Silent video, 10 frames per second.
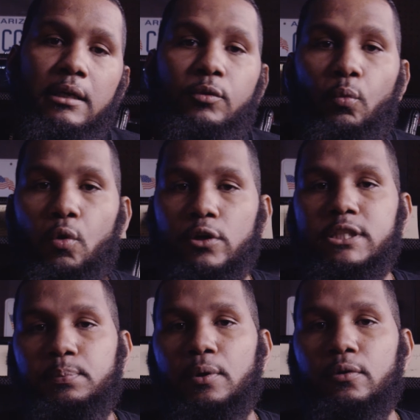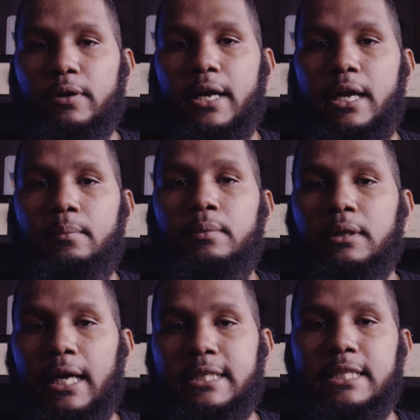The warranty program,
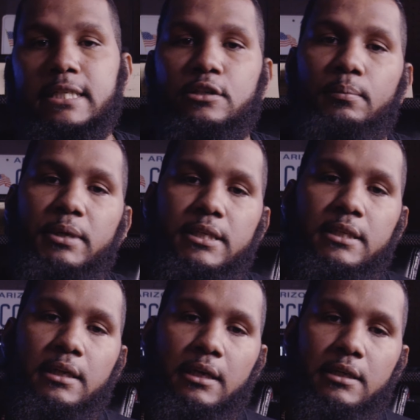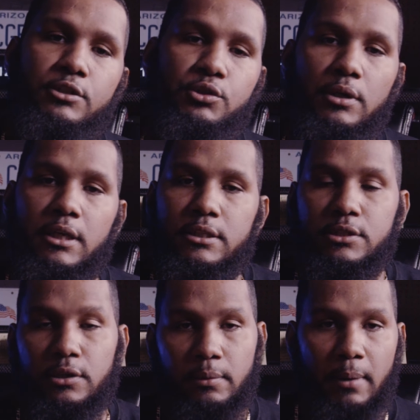like I said, it's going to be a
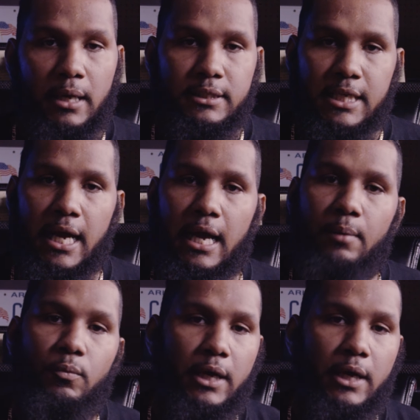certain amount of time.